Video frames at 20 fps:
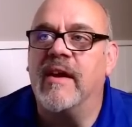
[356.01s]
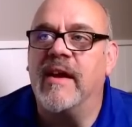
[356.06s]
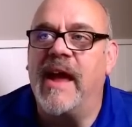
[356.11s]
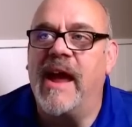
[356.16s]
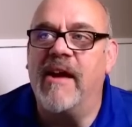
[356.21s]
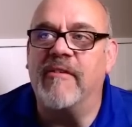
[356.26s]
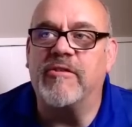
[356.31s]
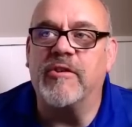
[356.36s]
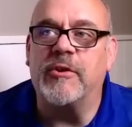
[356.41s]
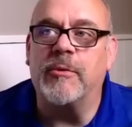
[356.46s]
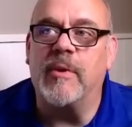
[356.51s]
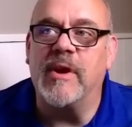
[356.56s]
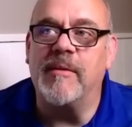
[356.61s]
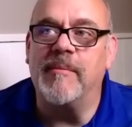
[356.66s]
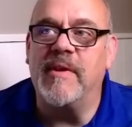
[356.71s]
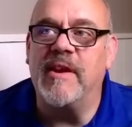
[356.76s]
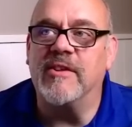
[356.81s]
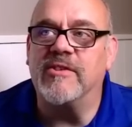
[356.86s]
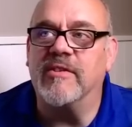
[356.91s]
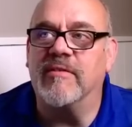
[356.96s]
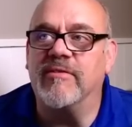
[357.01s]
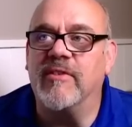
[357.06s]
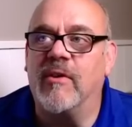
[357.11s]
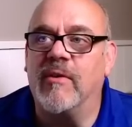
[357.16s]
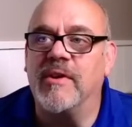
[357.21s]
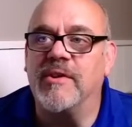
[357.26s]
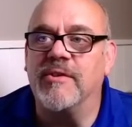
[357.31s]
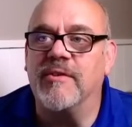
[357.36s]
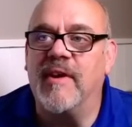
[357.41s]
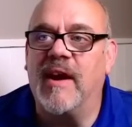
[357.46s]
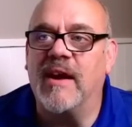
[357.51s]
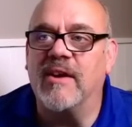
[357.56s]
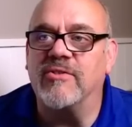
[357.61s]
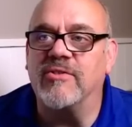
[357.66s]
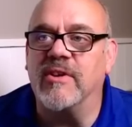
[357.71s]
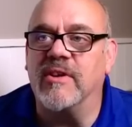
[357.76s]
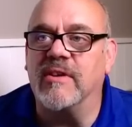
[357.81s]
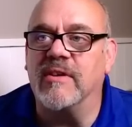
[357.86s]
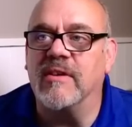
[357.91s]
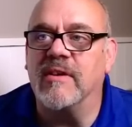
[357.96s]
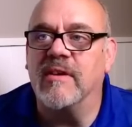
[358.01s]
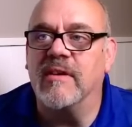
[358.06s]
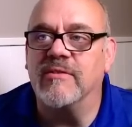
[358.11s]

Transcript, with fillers: After 20 minutes of no interaction,